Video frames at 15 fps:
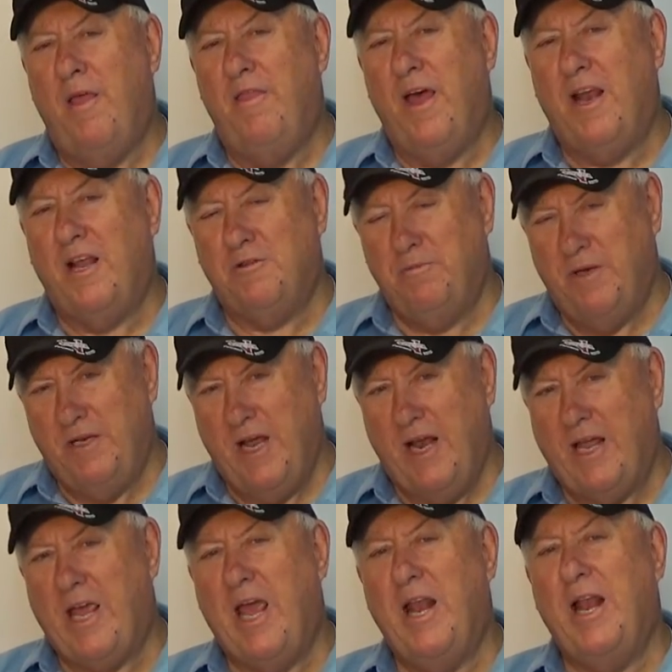that has been
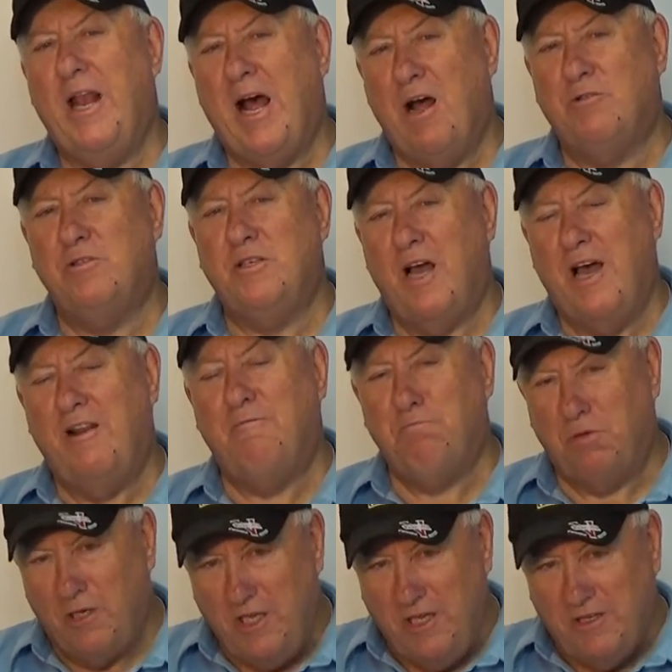dedicated outside of
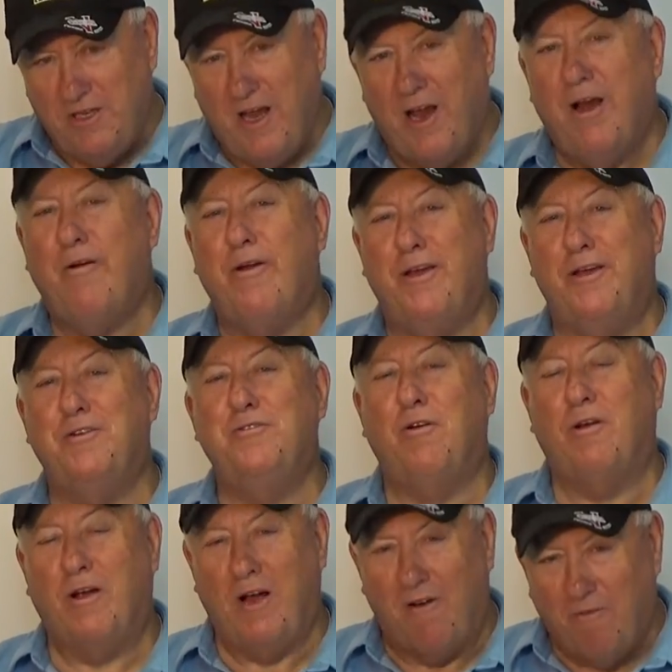police areas
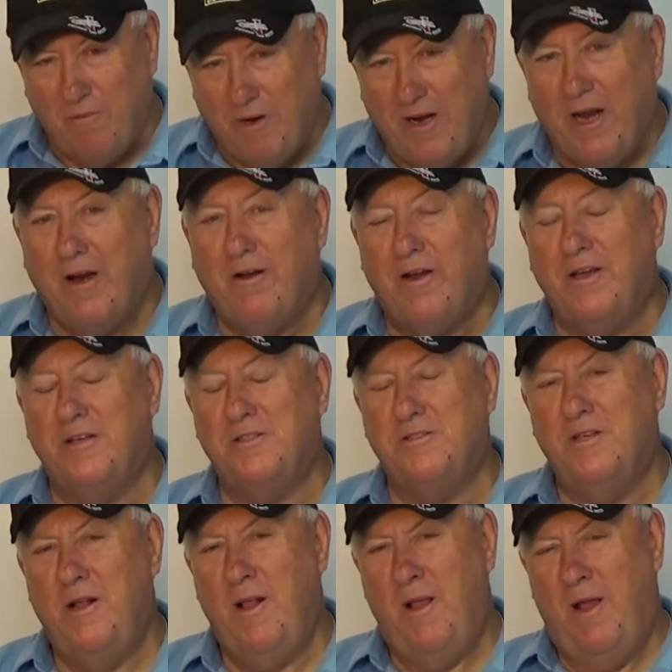or government areas